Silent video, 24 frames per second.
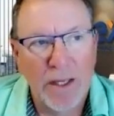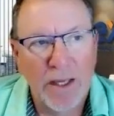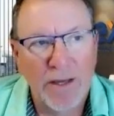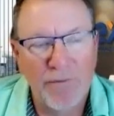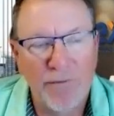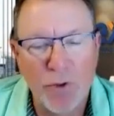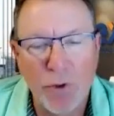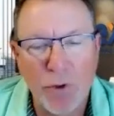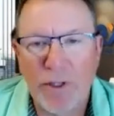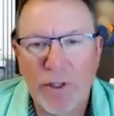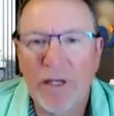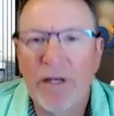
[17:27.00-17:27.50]

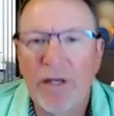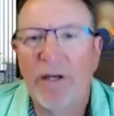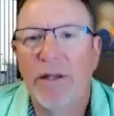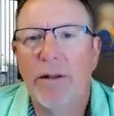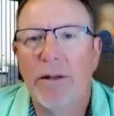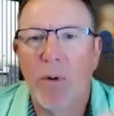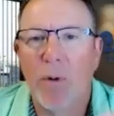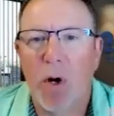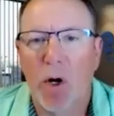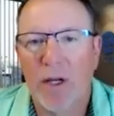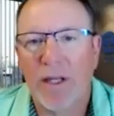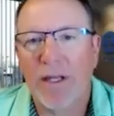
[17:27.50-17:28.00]
If you get into the
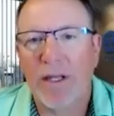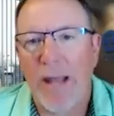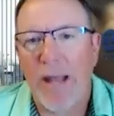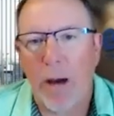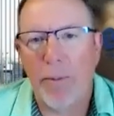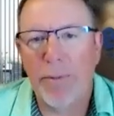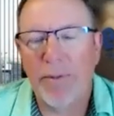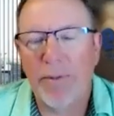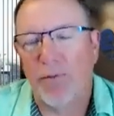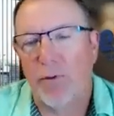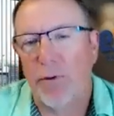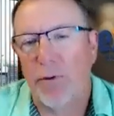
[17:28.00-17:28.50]
market
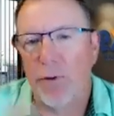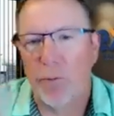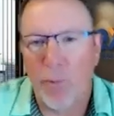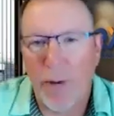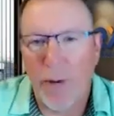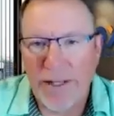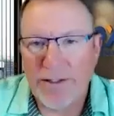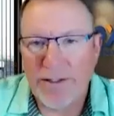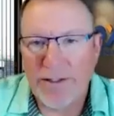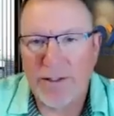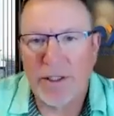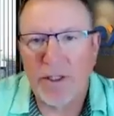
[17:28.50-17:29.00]
now before the
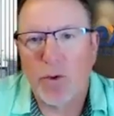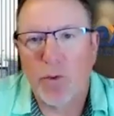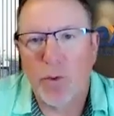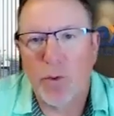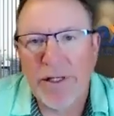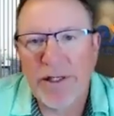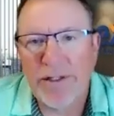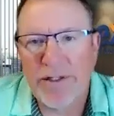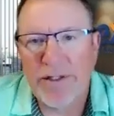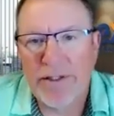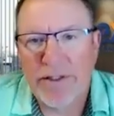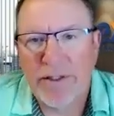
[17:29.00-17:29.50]
rates
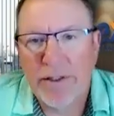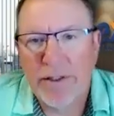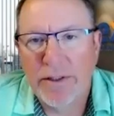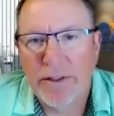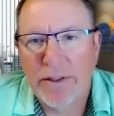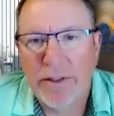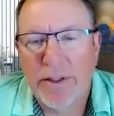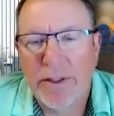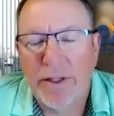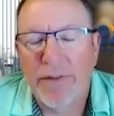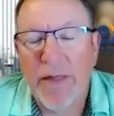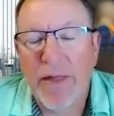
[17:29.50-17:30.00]
increase,
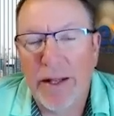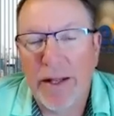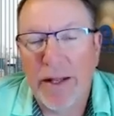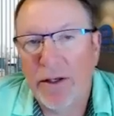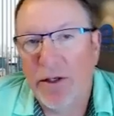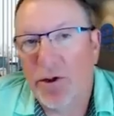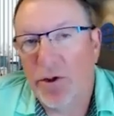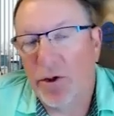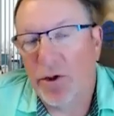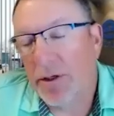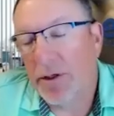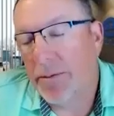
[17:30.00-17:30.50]

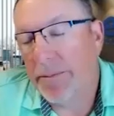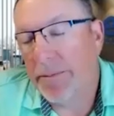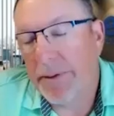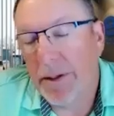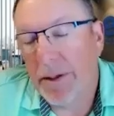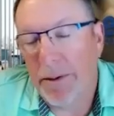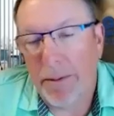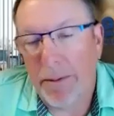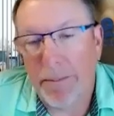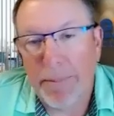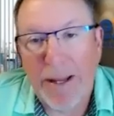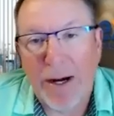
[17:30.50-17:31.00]
then you're going to be
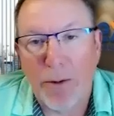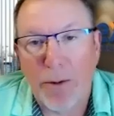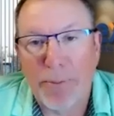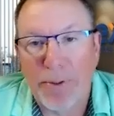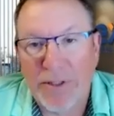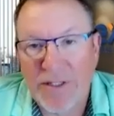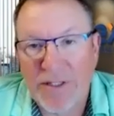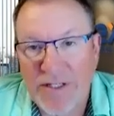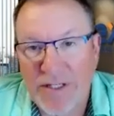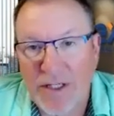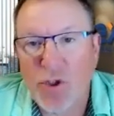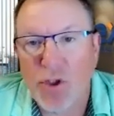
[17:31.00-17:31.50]
in a better
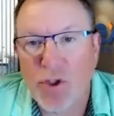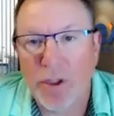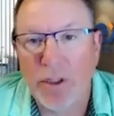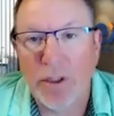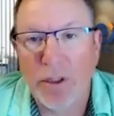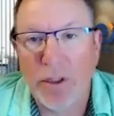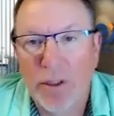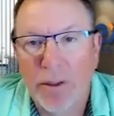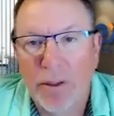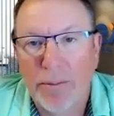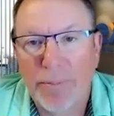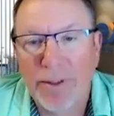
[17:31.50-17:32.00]

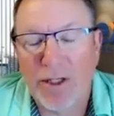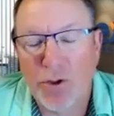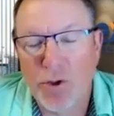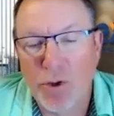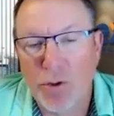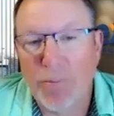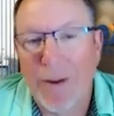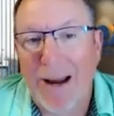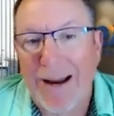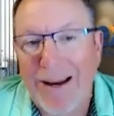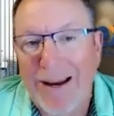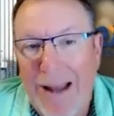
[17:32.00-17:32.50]
position because
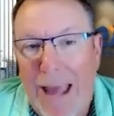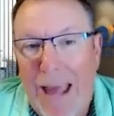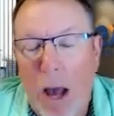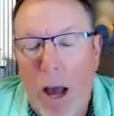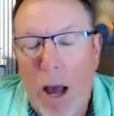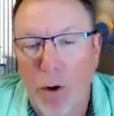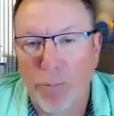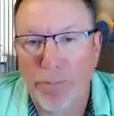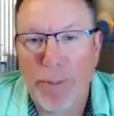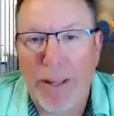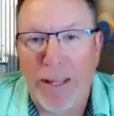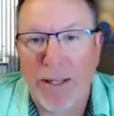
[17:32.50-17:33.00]
you might
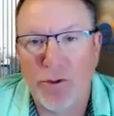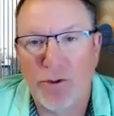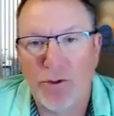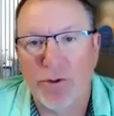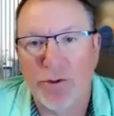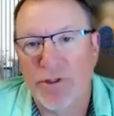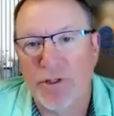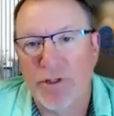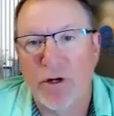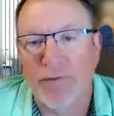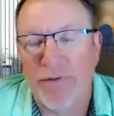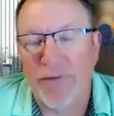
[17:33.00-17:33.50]
outpace
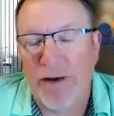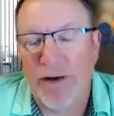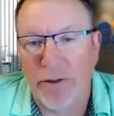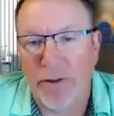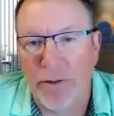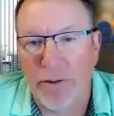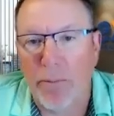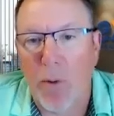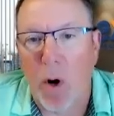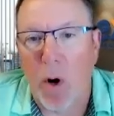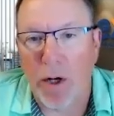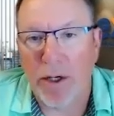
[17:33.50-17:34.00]
yourself out of
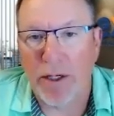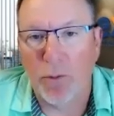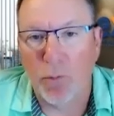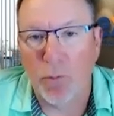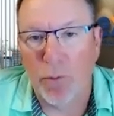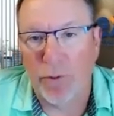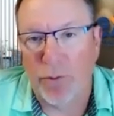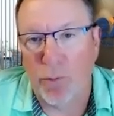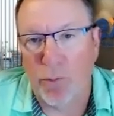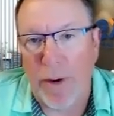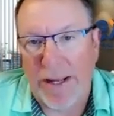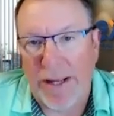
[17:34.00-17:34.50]
the market
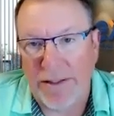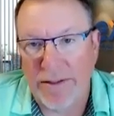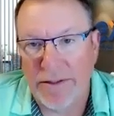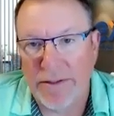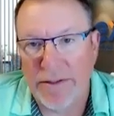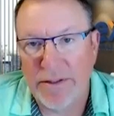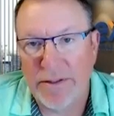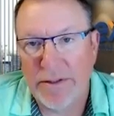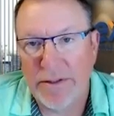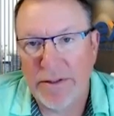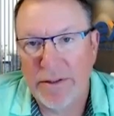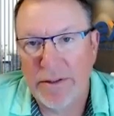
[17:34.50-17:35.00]
with
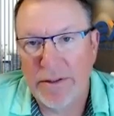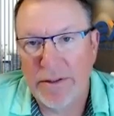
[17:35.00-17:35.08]
rates.